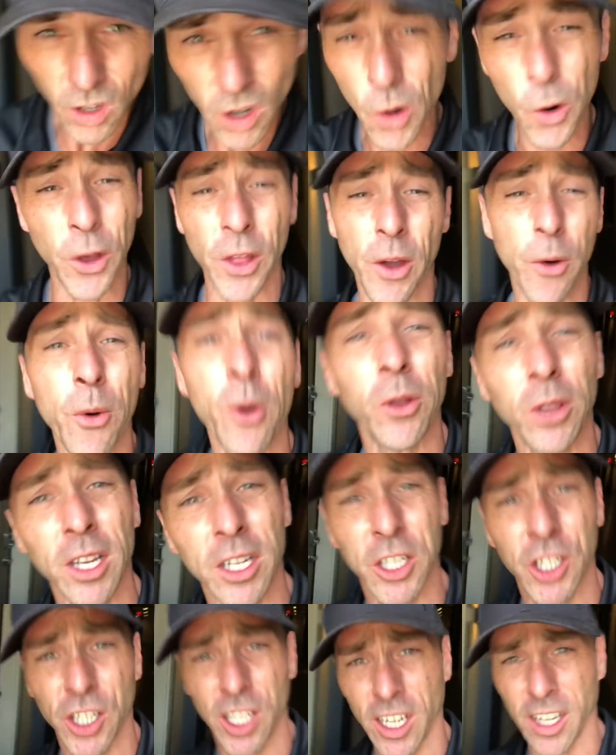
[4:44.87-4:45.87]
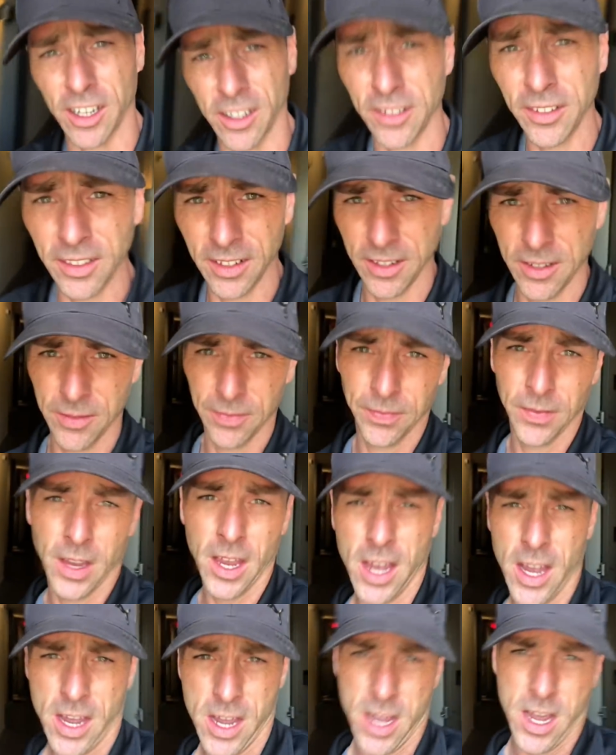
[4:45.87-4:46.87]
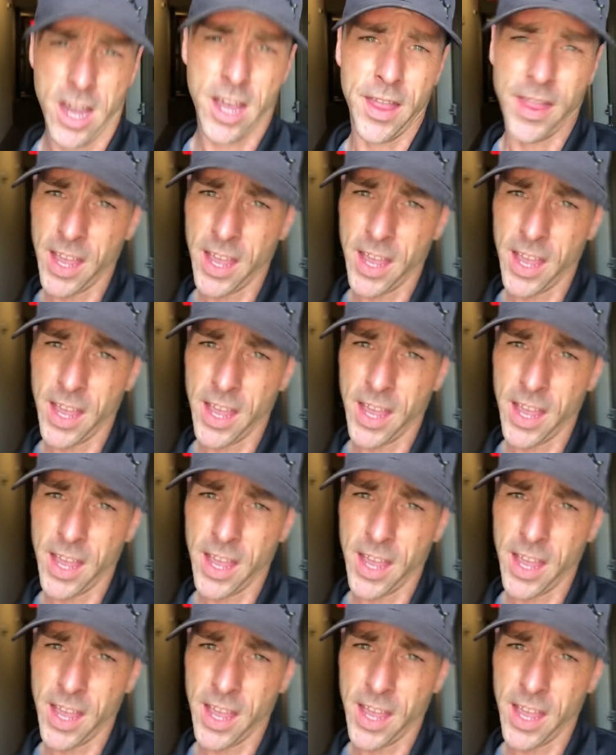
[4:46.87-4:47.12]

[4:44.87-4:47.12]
or they won't let you in. And